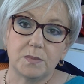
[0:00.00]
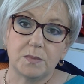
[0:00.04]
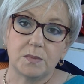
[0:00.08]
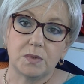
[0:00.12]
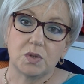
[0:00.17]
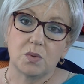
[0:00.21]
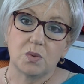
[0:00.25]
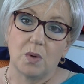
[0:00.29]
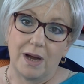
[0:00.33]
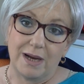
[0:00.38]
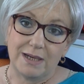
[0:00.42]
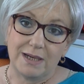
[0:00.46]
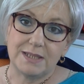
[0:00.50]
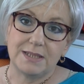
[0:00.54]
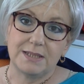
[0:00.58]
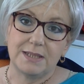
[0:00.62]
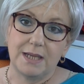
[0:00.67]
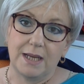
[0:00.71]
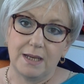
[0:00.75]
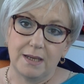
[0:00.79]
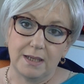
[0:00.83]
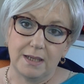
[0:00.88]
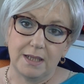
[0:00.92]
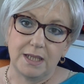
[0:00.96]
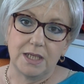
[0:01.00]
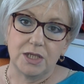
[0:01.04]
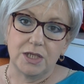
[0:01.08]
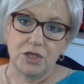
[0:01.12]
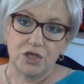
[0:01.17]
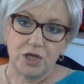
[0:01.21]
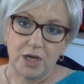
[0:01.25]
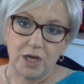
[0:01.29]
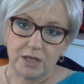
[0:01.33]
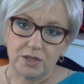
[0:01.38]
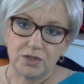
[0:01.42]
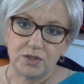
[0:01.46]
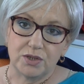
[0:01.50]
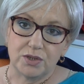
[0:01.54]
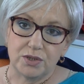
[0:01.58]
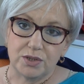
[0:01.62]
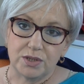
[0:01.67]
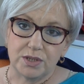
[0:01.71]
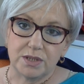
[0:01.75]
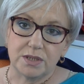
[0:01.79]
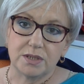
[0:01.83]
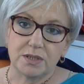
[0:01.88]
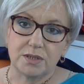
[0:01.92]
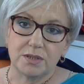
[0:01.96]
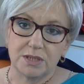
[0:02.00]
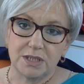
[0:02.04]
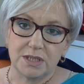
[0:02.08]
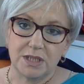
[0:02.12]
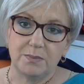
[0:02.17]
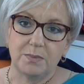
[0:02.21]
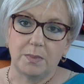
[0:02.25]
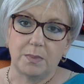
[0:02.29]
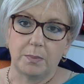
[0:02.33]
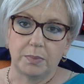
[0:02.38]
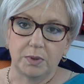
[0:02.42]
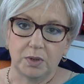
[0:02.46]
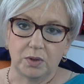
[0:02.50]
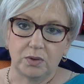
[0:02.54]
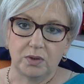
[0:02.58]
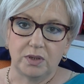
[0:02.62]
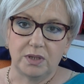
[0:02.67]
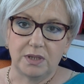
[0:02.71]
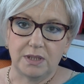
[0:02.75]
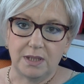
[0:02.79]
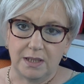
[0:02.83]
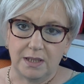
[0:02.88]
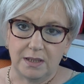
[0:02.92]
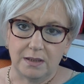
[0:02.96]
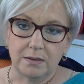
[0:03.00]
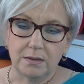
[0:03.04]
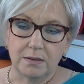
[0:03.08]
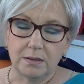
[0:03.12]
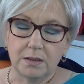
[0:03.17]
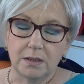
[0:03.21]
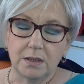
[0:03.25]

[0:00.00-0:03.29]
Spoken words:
twice daily injections to keep my blood thin,